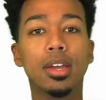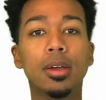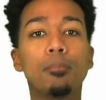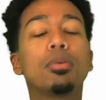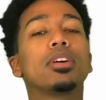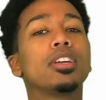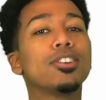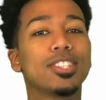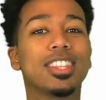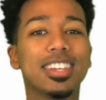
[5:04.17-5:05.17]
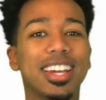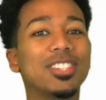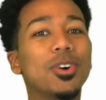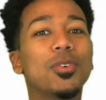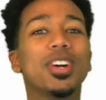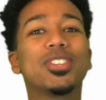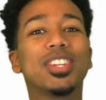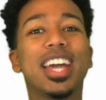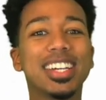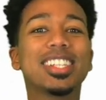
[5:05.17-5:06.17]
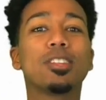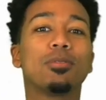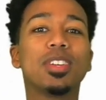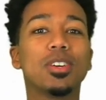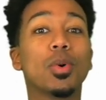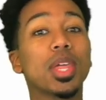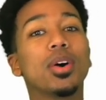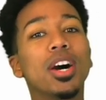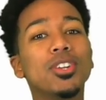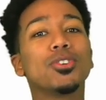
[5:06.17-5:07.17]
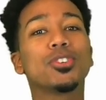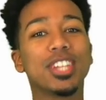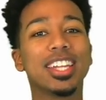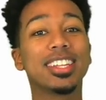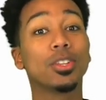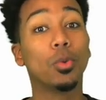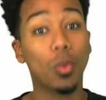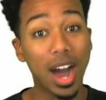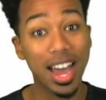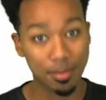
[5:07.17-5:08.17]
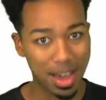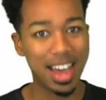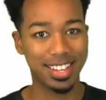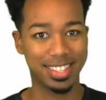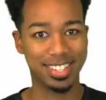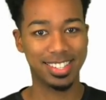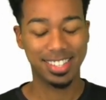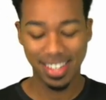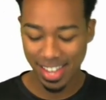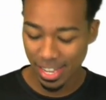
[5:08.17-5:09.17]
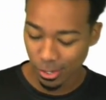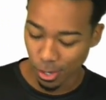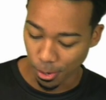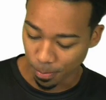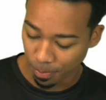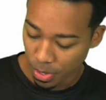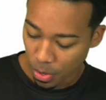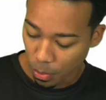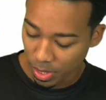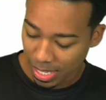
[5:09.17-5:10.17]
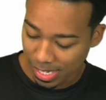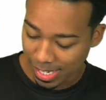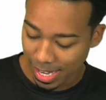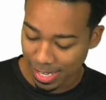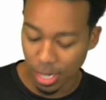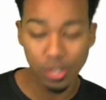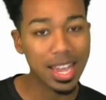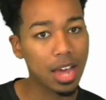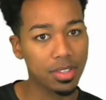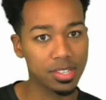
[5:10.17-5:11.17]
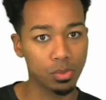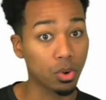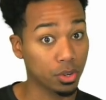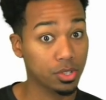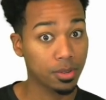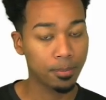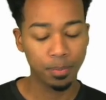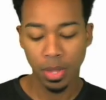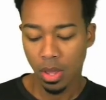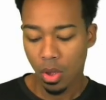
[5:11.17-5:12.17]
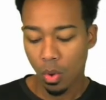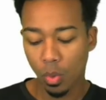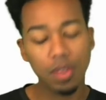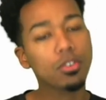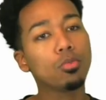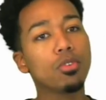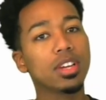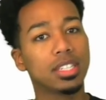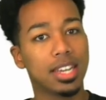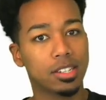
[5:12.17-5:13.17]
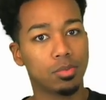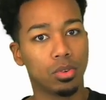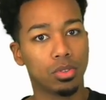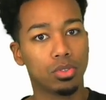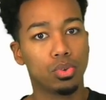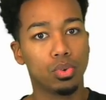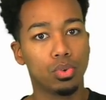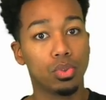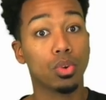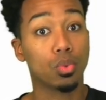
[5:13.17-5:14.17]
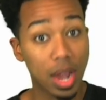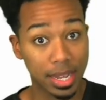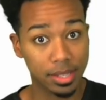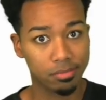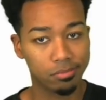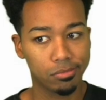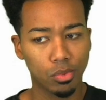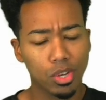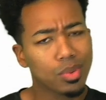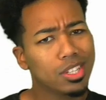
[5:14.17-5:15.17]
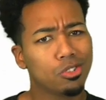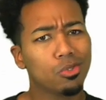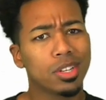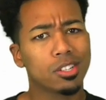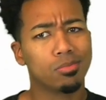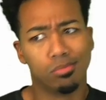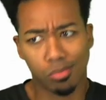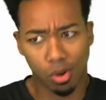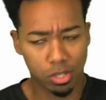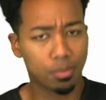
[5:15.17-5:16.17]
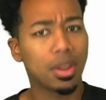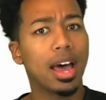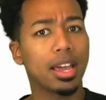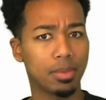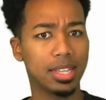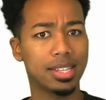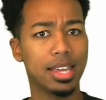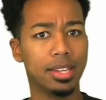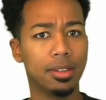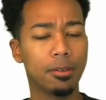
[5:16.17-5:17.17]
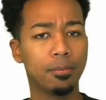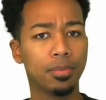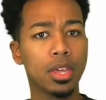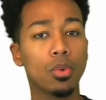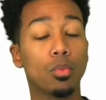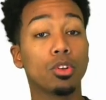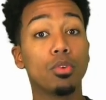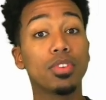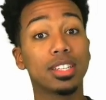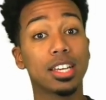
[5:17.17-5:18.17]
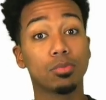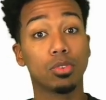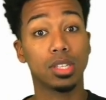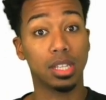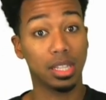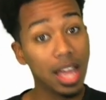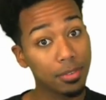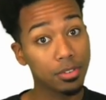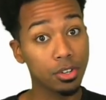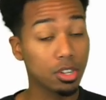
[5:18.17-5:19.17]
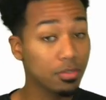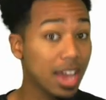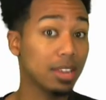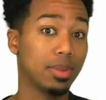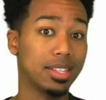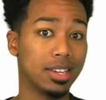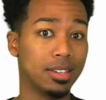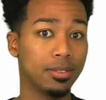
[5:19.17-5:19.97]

But here's the thing, I don't want you to exit the video without understanding the why behind this. So with that said, here's how this works. Whenever you're moving a decimal to the right, what you're really doing is multiplying by 10. When you're moving a decimal to the left, you're dividing by 10.